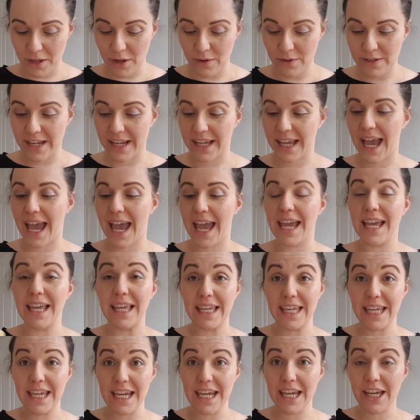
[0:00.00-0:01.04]
using a
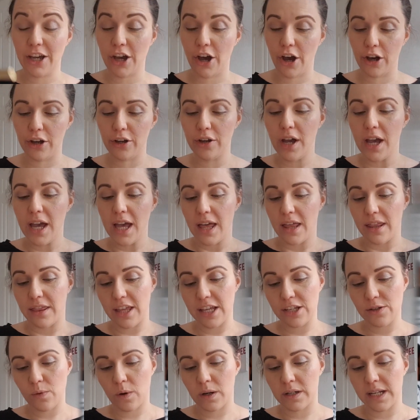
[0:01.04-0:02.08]
Kiko.
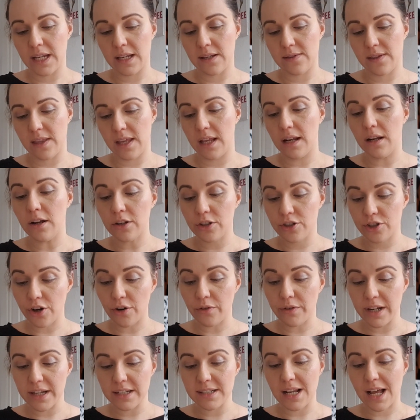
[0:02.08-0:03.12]
This one is the
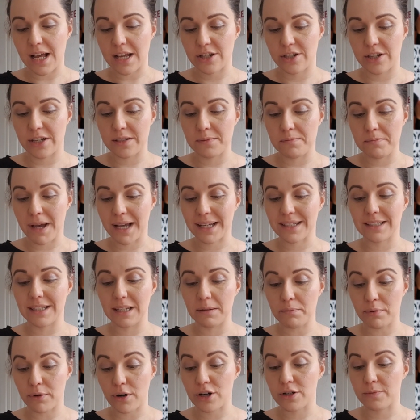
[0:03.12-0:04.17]
Luxurious Lashes
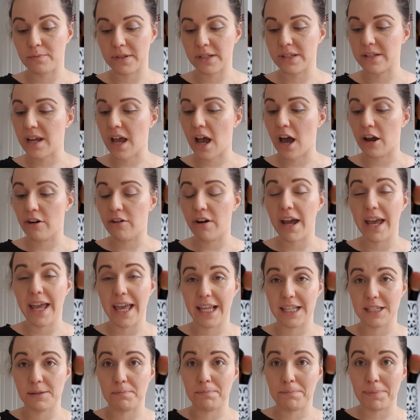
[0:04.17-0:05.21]
Maxi Brush Mascara.
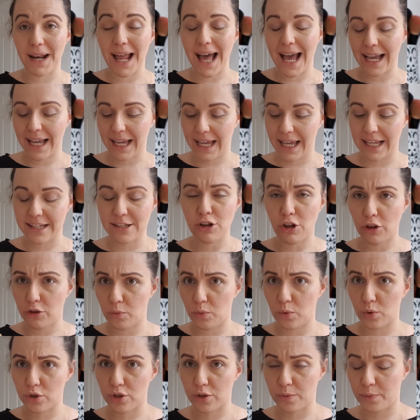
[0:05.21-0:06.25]
It's black. It's not the
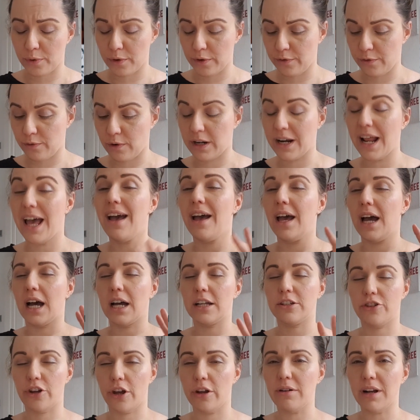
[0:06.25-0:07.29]
waterproof one.
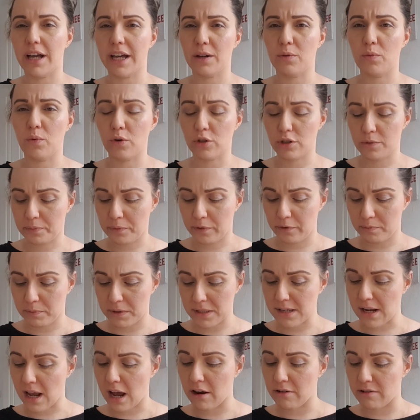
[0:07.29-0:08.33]
I don't like waterproof
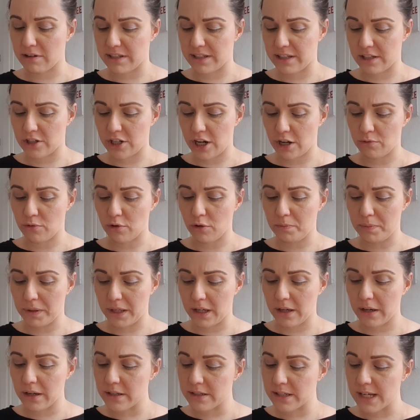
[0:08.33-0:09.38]
mascaras in general
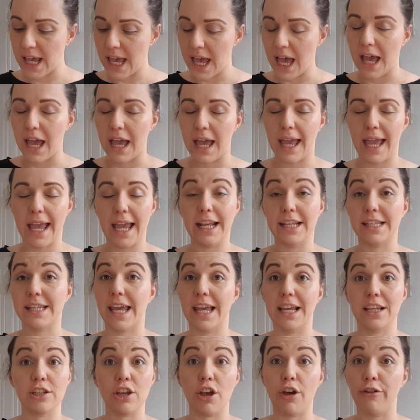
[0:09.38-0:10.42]
because it
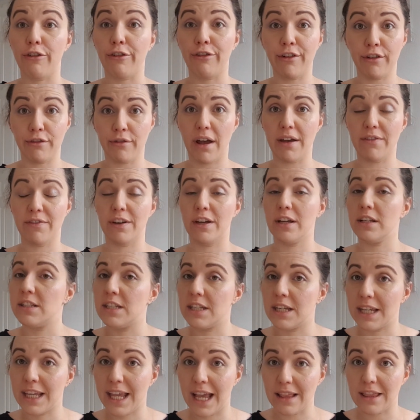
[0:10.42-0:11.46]
takes forever
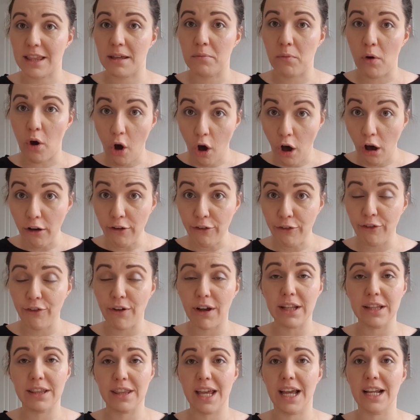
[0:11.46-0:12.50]
to get them off
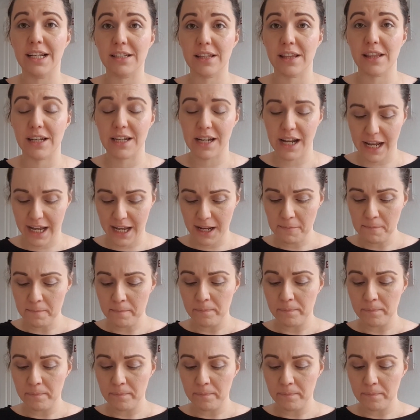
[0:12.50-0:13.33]
at the end of the day.